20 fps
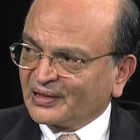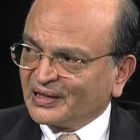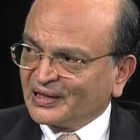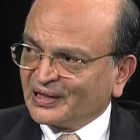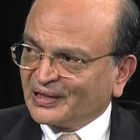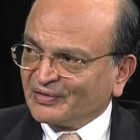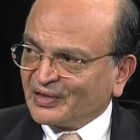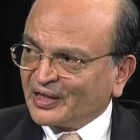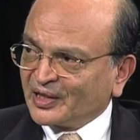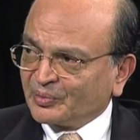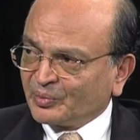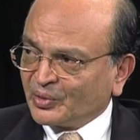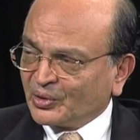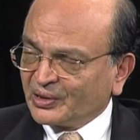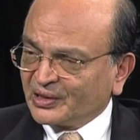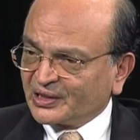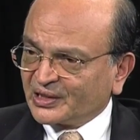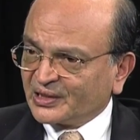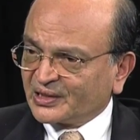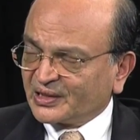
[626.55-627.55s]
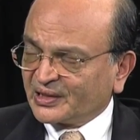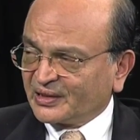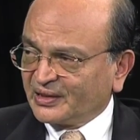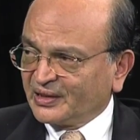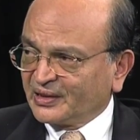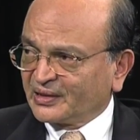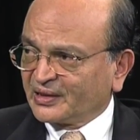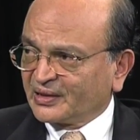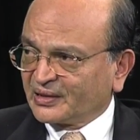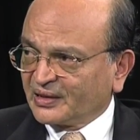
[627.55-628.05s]
the right policies, I
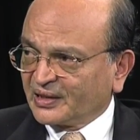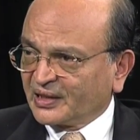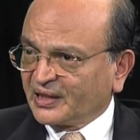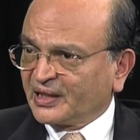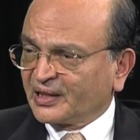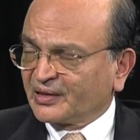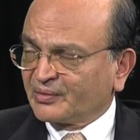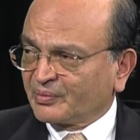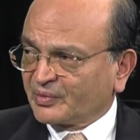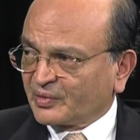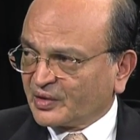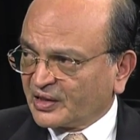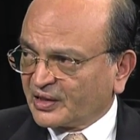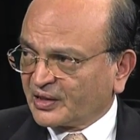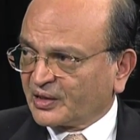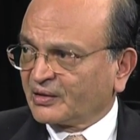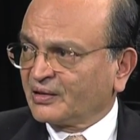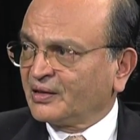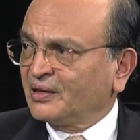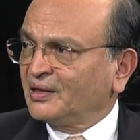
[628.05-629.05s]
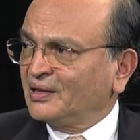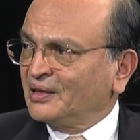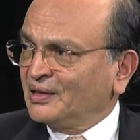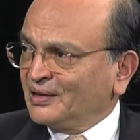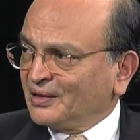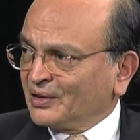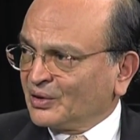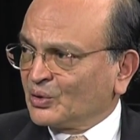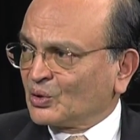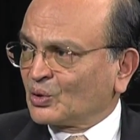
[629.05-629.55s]
think that they can, uh,
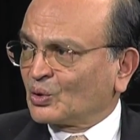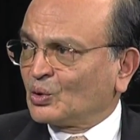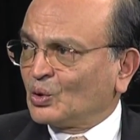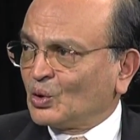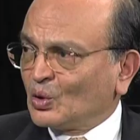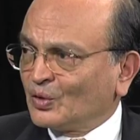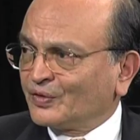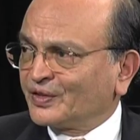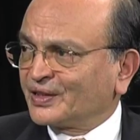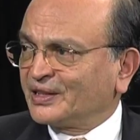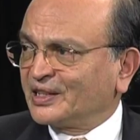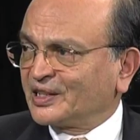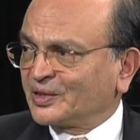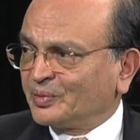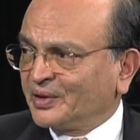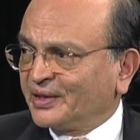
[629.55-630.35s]
you know, go over this